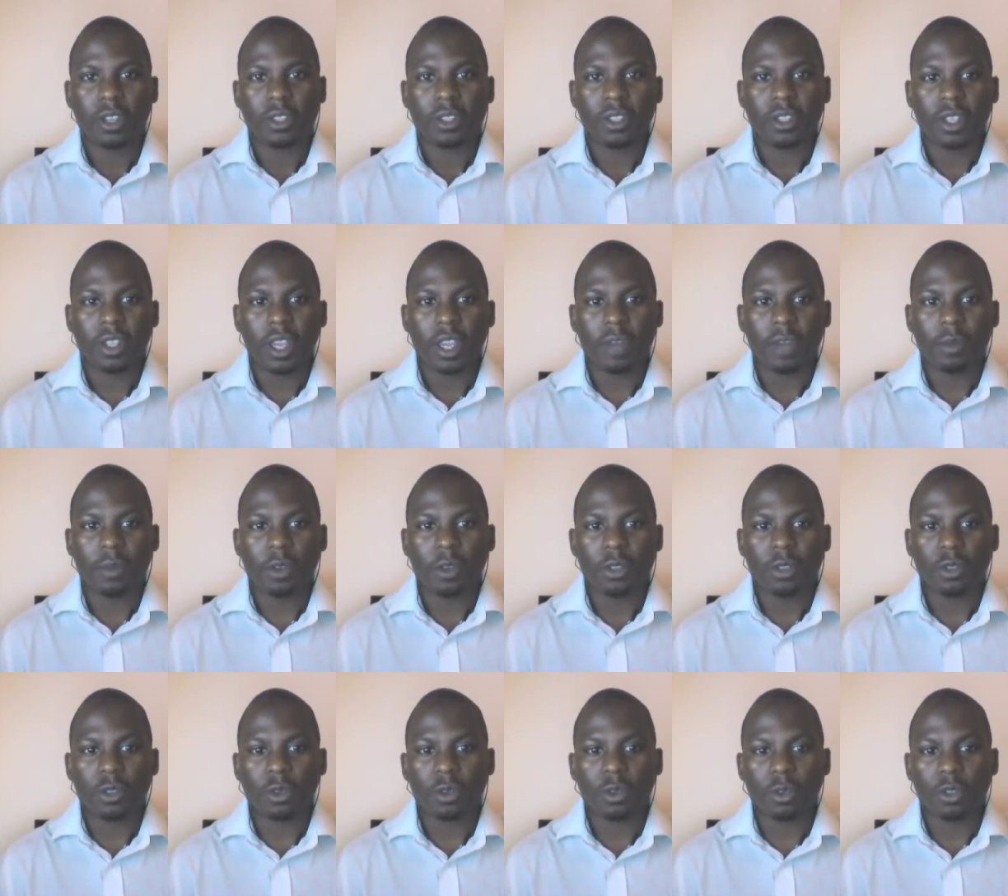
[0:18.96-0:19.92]
Today I'm going
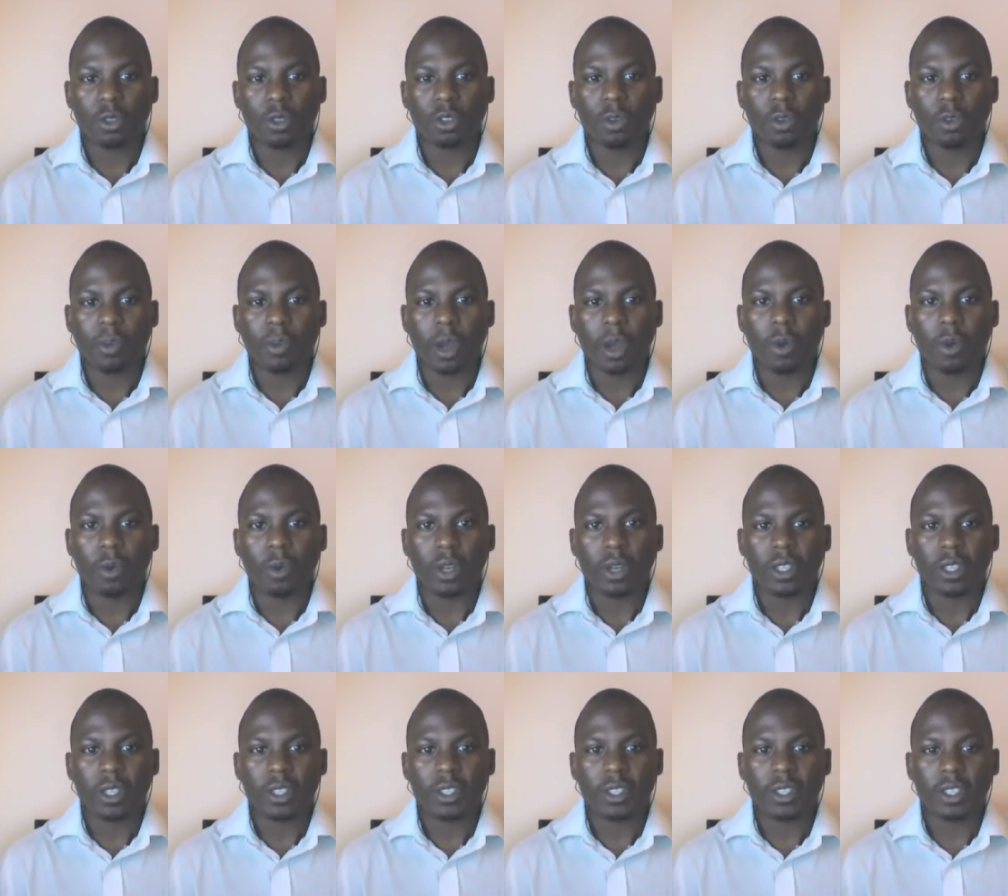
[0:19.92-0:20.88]
to talk to you about what
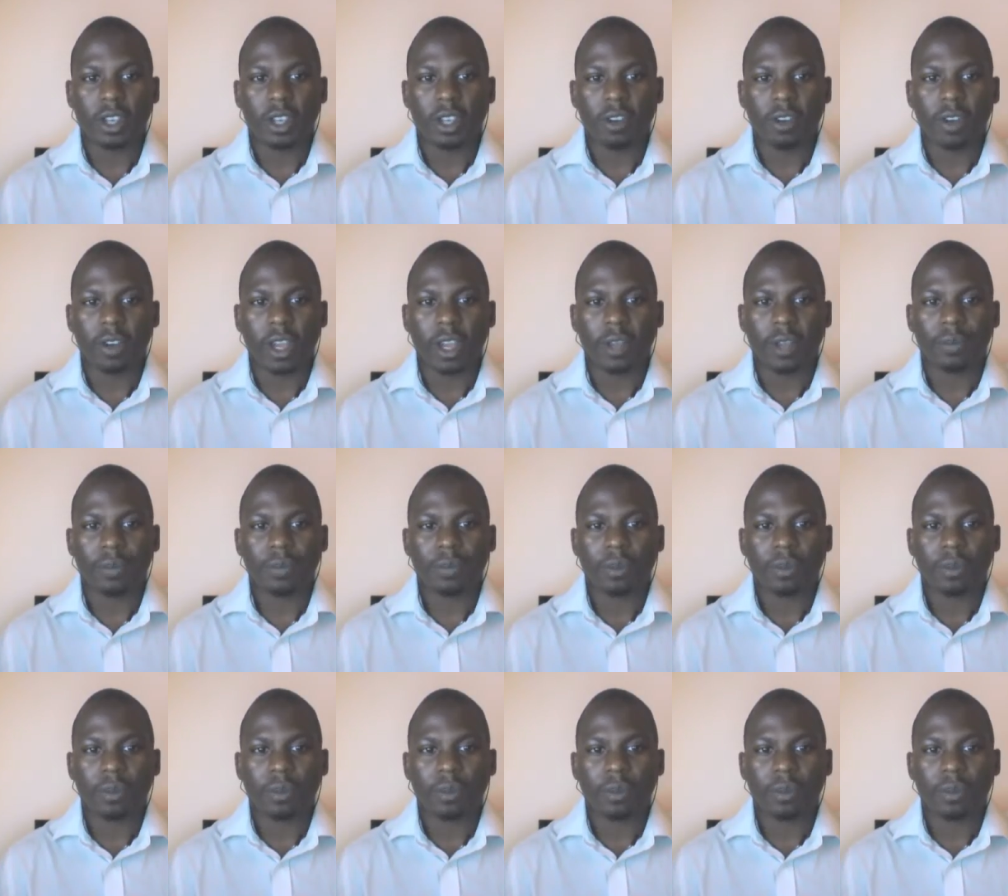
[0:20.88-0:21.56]
is a CRA,